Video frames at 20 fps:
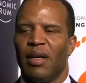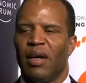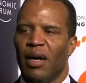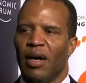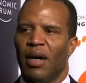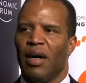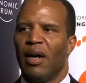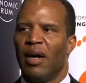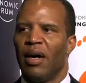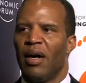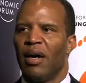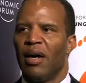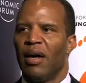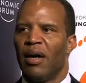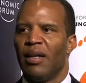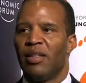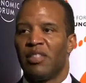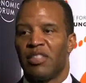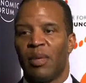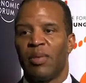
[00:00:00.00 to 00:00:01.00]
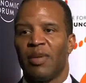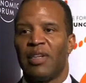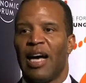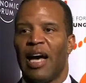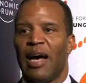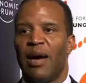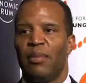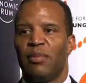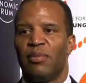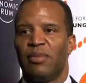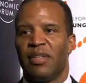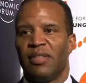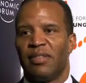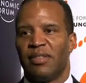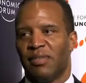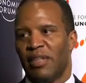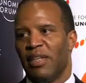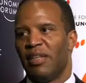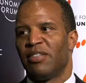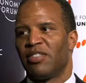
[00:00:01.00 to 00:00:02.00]
And
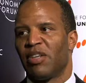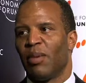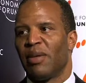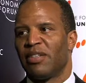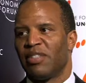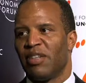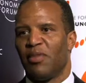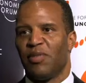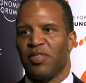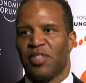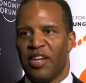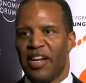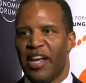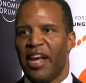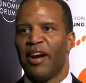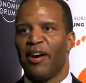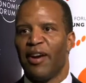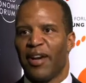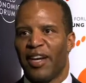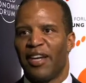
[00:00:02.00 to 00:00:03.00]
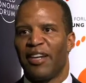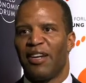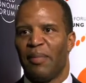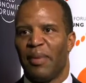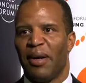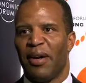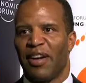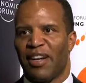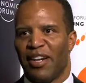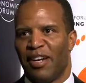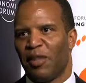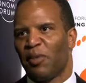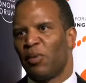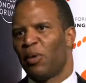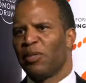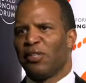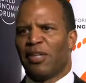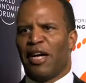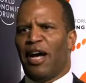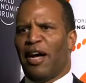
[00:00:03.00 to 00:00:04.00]
sometimes saw myself as an arrogant American. In other
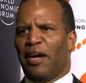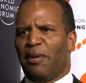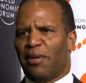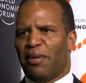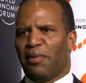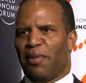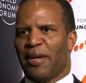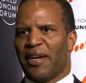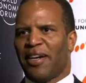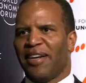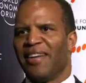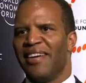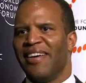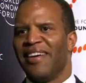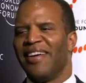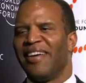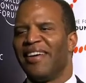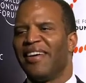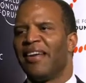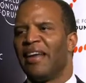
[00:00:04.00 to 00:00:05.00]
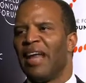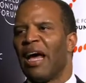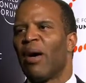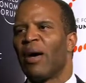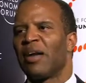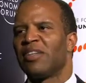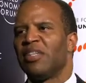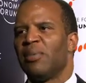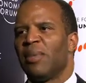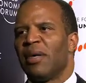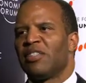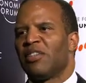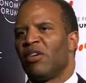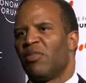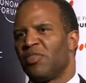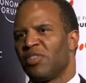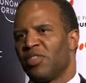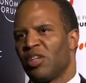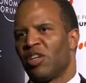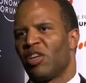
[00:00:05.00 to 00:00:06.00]
words, I'm an American. Now I see
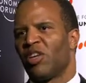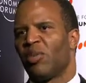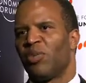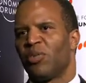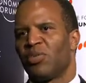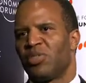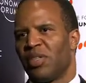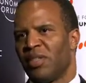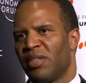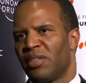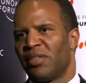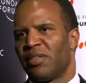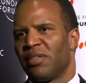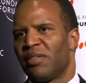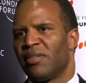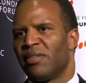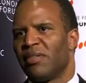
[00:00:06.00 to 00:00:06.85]
myself as a global citizen.